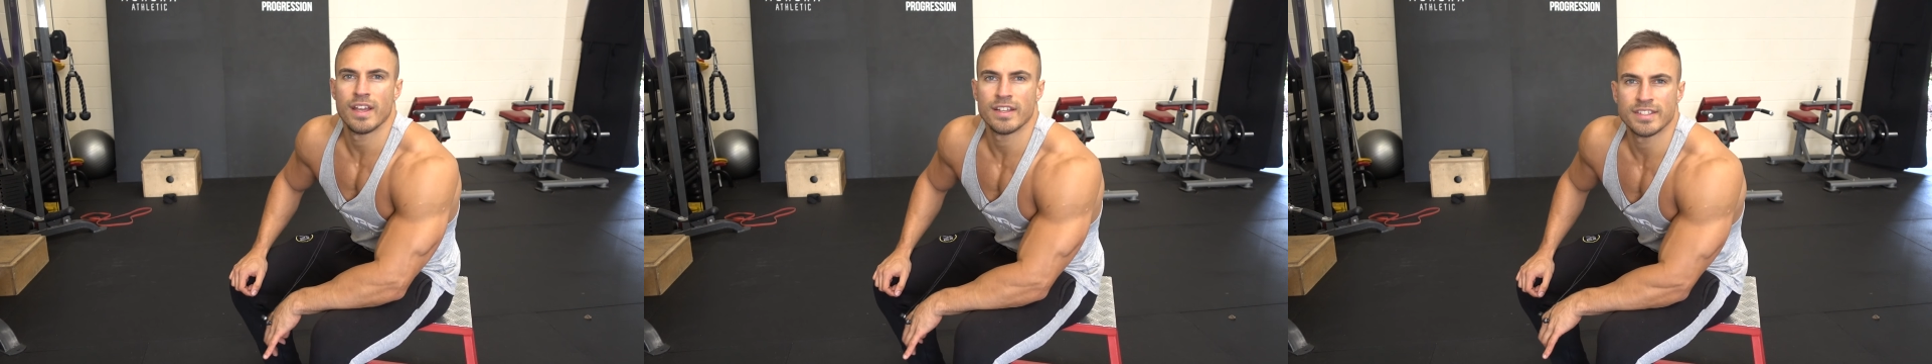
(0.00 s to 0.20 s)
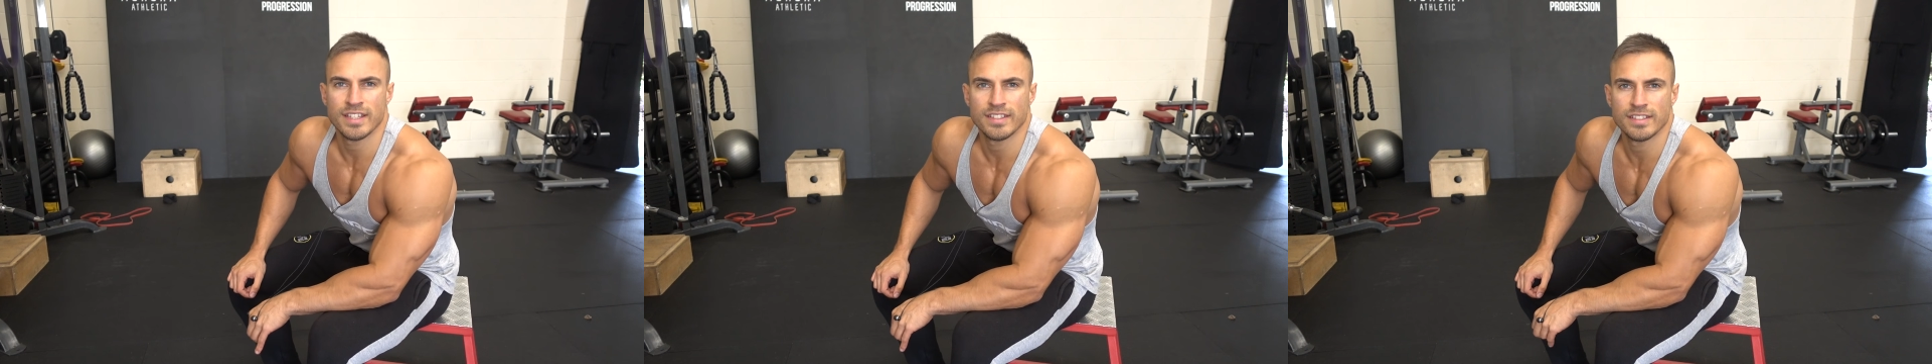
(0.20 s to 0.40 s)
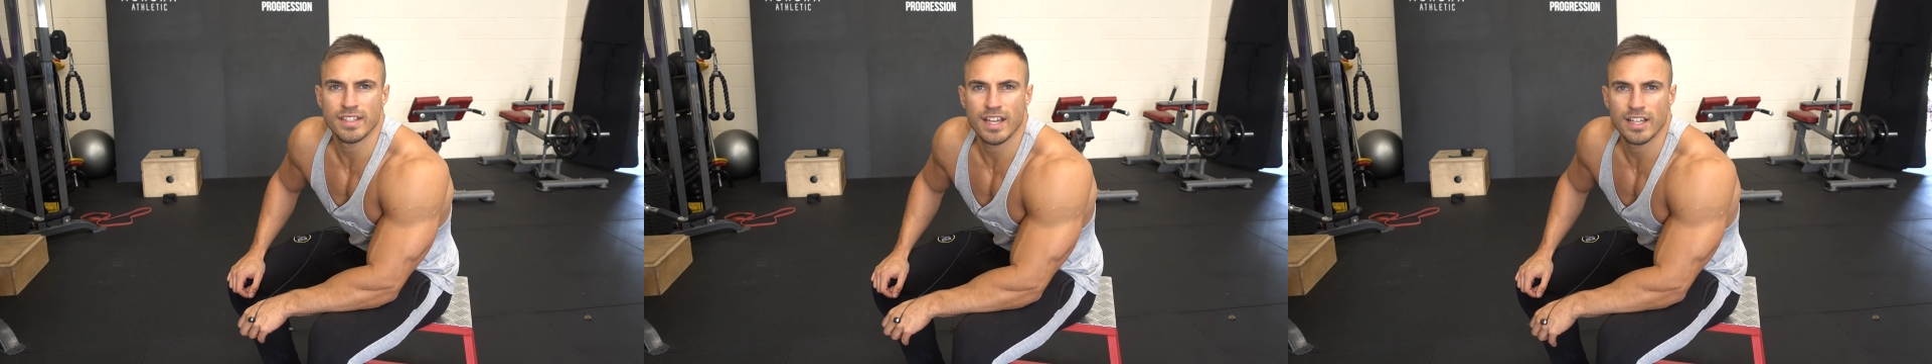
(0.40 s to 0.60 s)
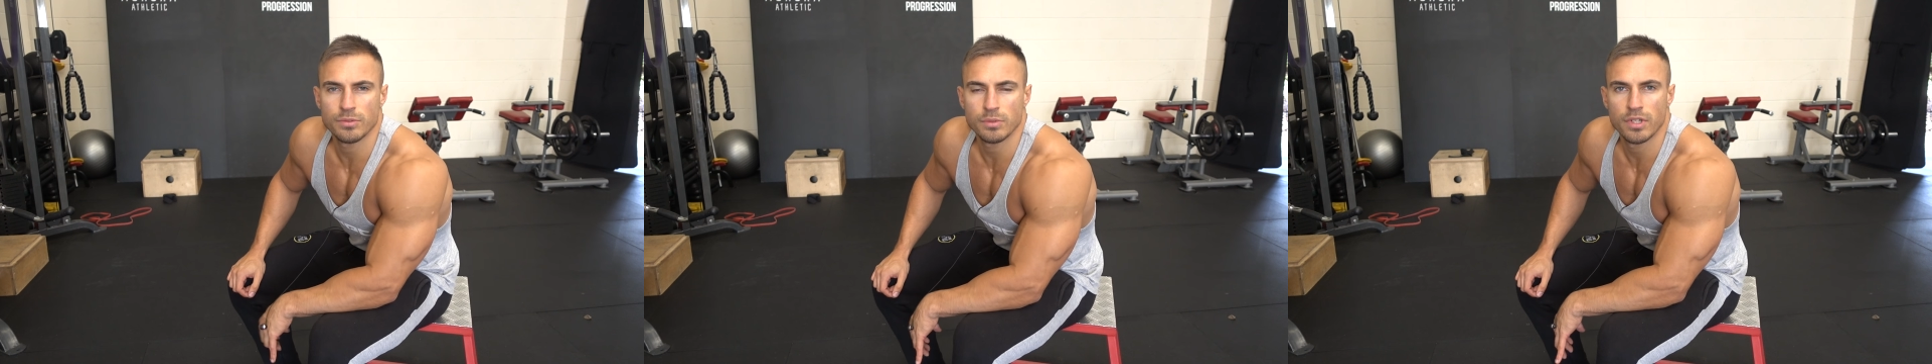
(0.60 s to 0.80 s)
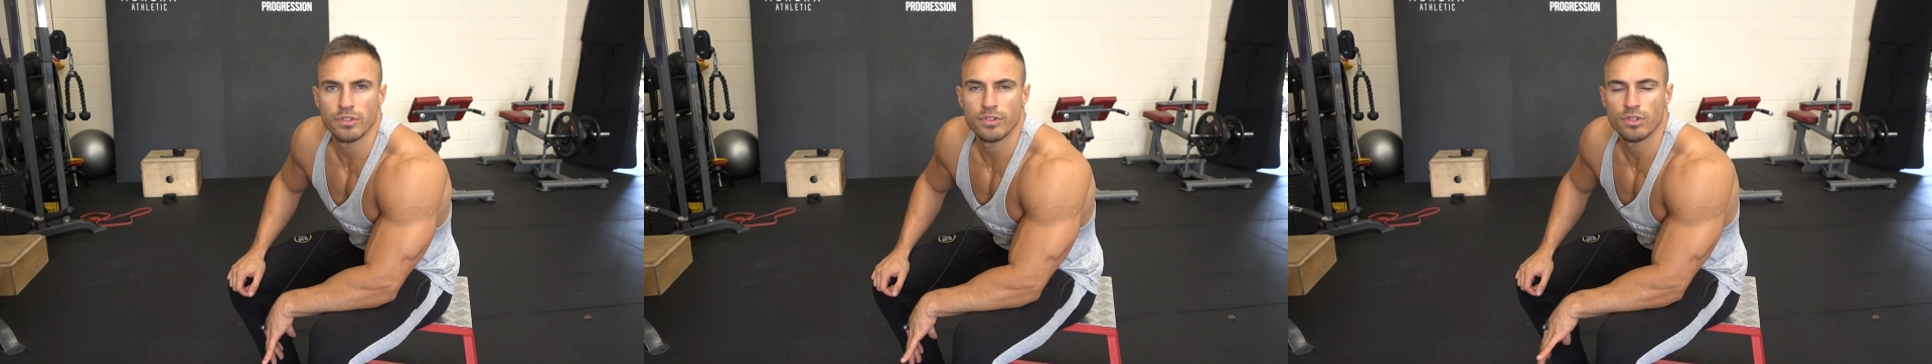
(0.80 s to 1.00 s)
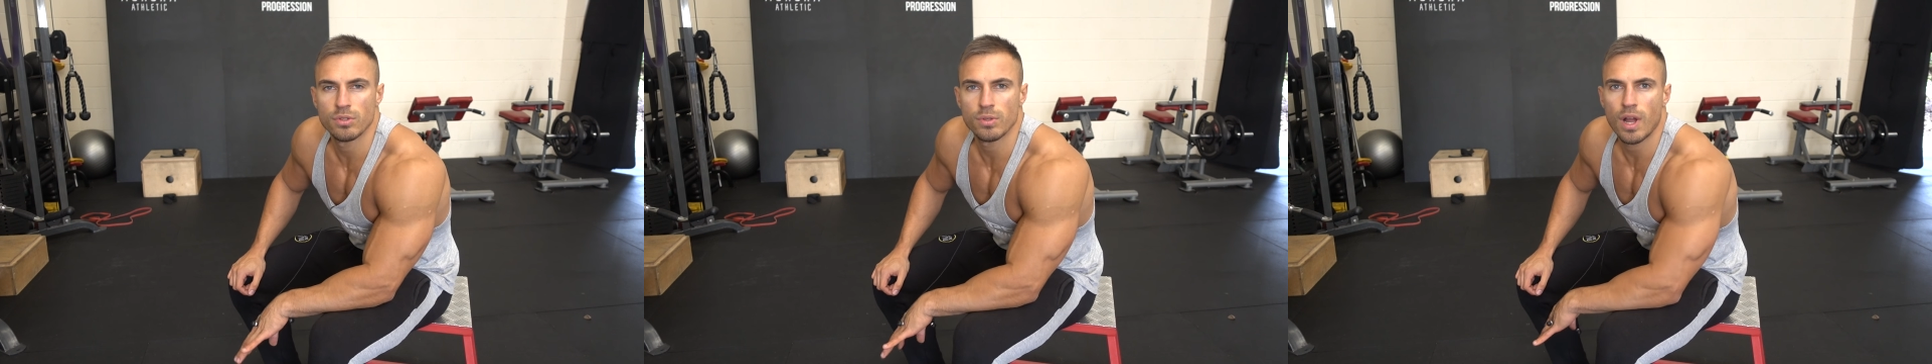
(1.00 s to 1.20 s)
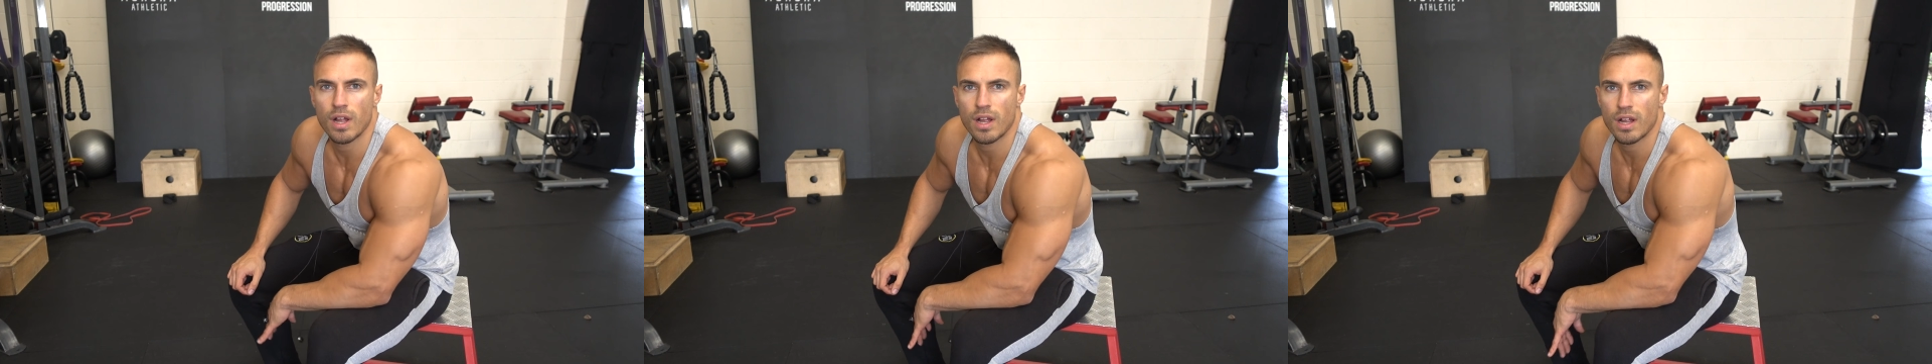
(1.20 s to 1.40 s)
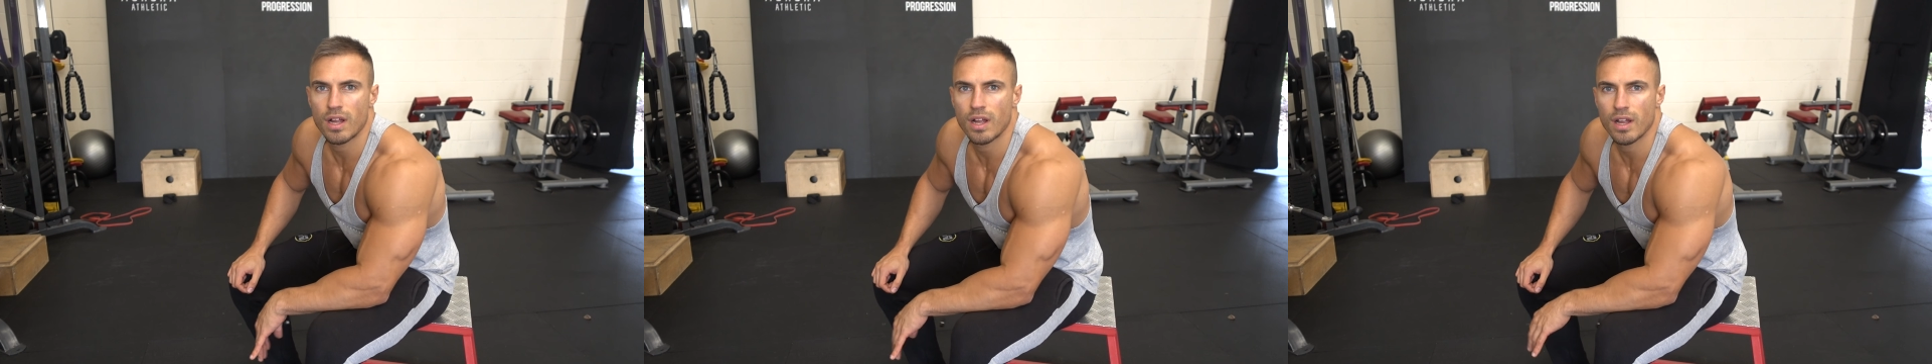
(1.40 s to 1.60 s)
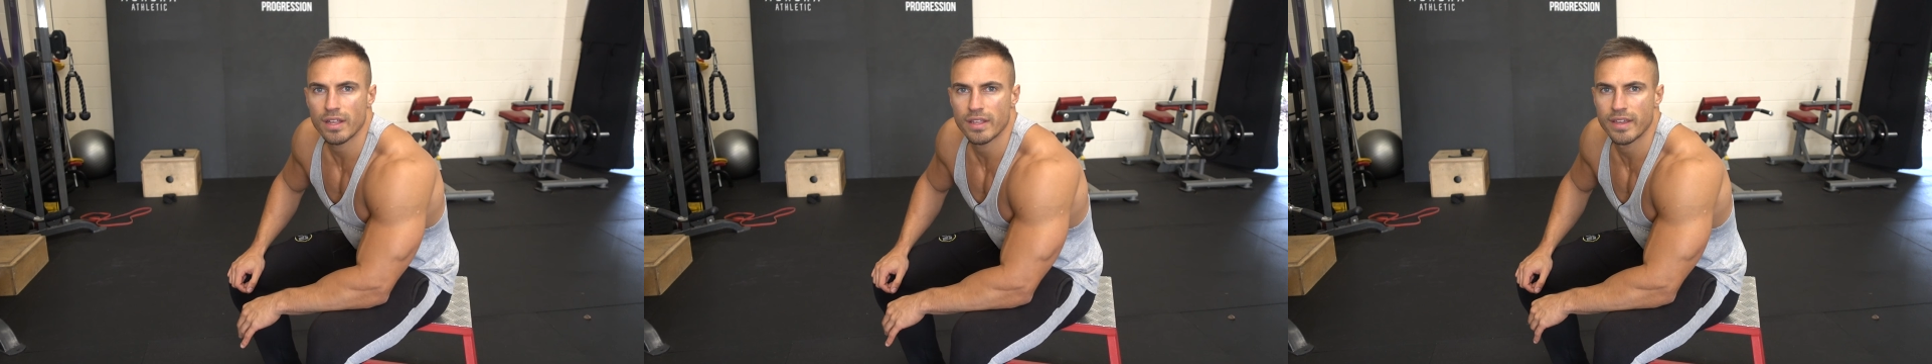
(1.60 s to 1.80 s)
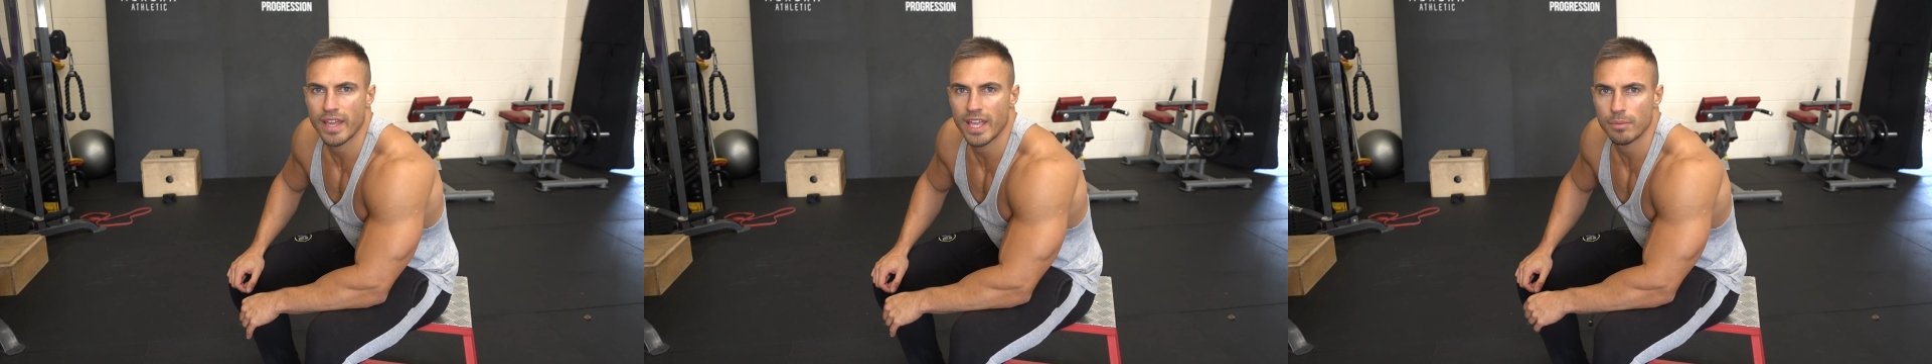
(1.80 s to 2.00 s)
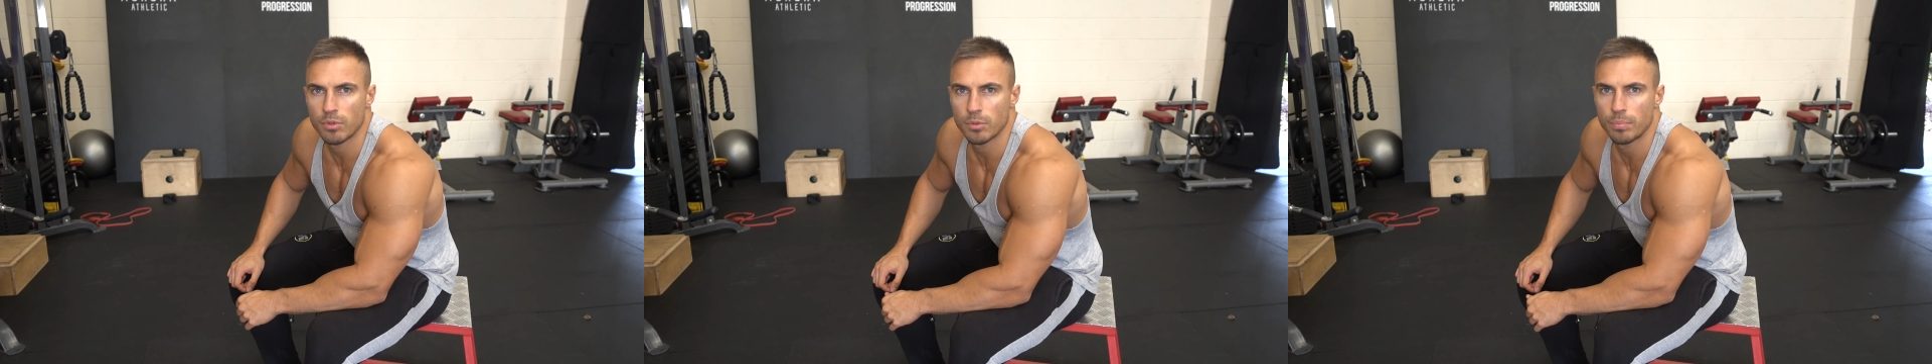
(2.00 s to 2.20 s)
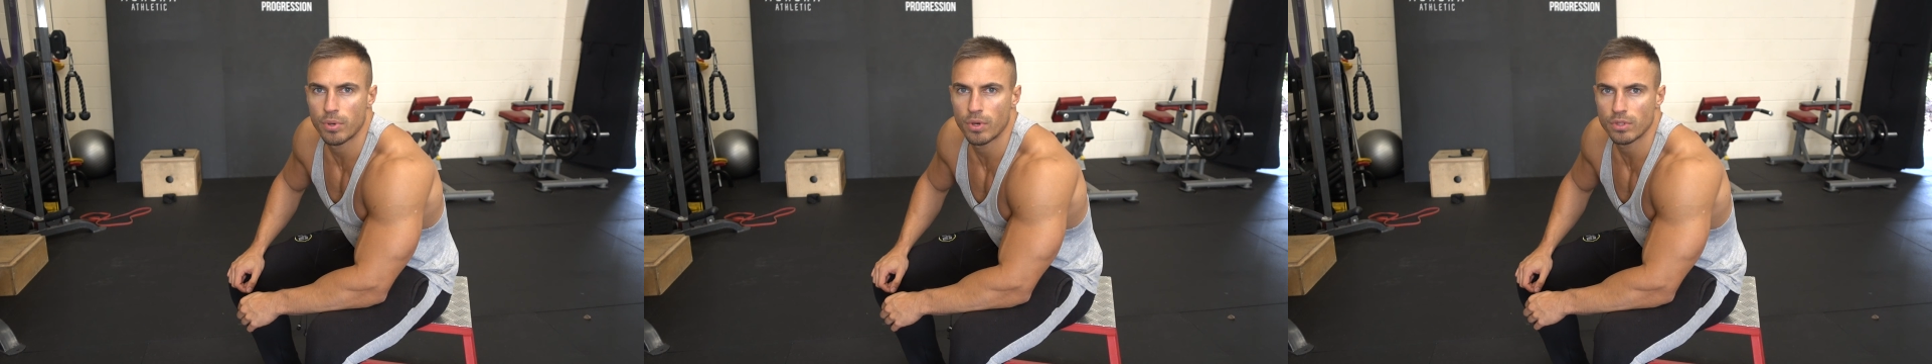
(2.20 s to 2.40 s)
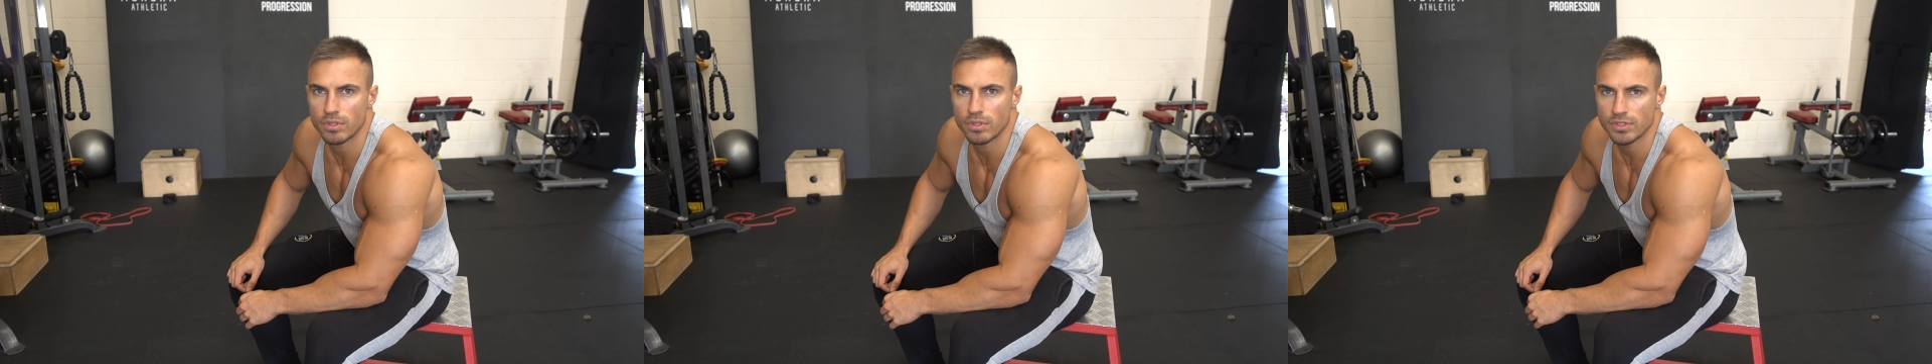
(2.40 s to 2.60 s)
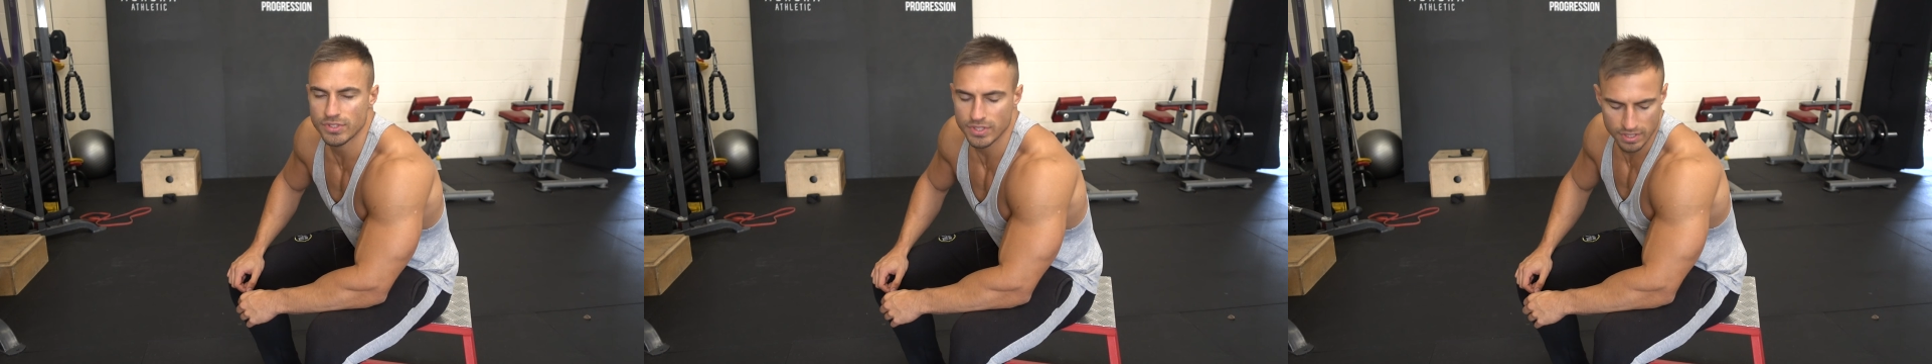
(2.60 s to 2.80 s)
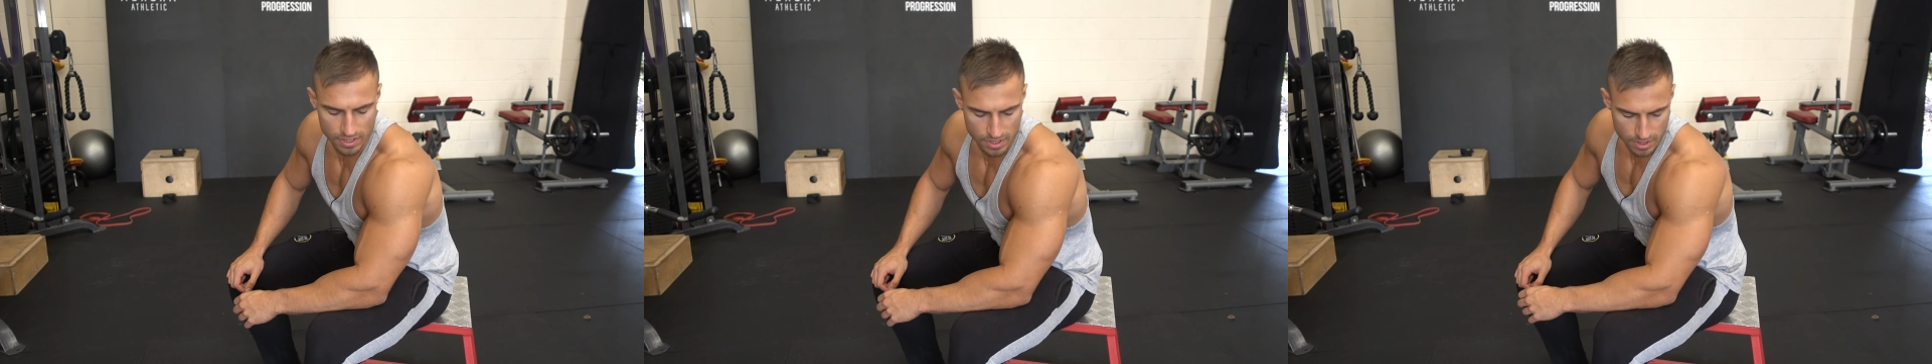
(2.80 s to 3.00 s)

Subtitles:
Next exercise we're going to do are cable pulls